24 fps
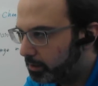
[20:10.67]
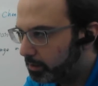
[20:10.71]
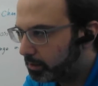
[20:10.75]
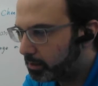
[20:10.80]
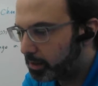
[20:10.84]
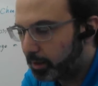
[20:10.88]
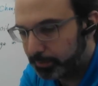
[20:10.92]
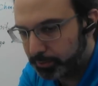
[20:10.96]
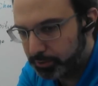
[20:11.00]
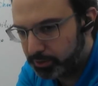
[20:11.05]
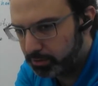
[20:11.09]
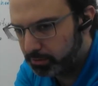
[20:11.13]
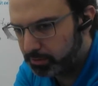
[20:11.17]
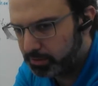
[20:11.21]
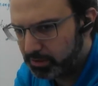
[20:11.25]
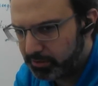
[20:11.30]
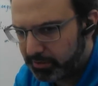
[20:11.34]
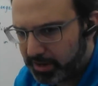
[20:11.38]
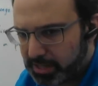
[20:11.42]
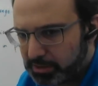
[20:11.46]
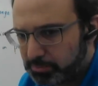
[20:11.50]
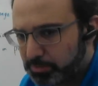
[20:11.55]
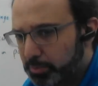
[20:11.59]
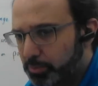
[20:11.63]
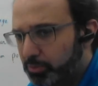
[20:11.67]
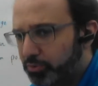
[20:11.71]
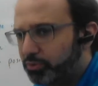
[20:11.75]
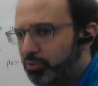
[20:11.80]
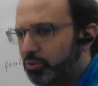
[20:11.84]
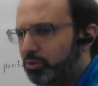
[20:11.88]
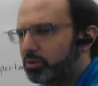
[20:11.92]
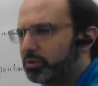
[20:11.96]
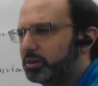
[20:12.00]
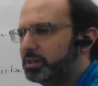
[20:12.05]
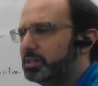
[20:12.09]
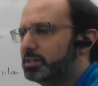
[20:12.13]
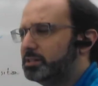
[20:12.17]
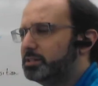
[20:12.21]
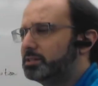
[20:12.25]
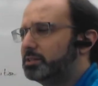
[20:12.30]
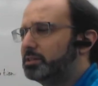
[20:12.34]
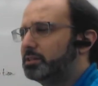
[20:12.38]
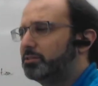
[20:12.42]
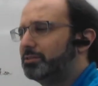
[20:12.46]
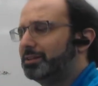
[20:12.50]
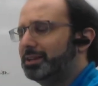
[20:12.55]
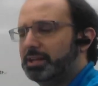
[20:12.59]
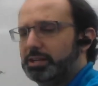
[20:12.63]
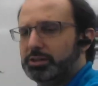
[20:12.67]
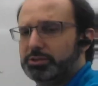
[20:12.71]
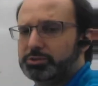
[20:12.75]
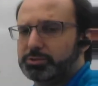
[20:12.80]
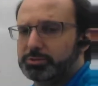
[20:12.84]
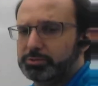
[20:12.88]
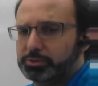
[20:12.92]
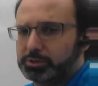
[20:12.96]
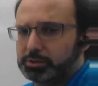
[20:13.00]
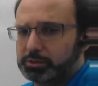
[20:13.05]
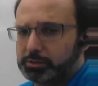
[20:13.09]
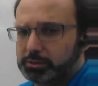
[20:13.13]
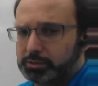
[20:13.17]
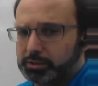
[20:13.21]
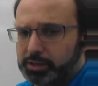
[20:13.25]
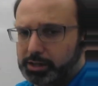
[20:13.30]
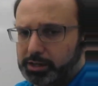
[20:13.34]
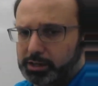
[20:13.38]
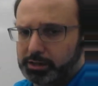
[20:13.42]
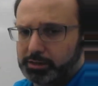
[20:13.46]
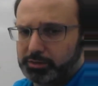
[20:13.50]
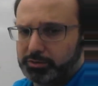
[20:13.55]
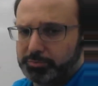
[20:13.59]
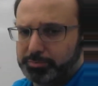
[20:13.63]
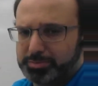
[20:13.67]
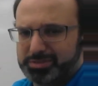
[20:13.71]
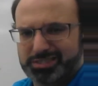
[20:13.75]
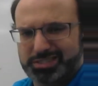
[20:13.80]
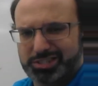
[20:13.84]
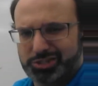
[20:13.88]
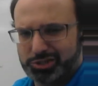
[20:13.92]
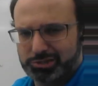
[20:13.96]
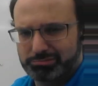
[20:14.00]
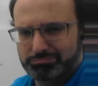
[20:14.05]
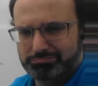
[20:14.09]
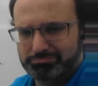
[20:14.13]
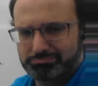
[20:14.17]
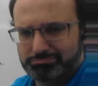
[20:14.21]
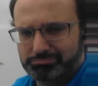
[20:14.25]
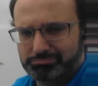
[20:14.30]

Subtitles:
A couple students have asked me before, is there an interval of position,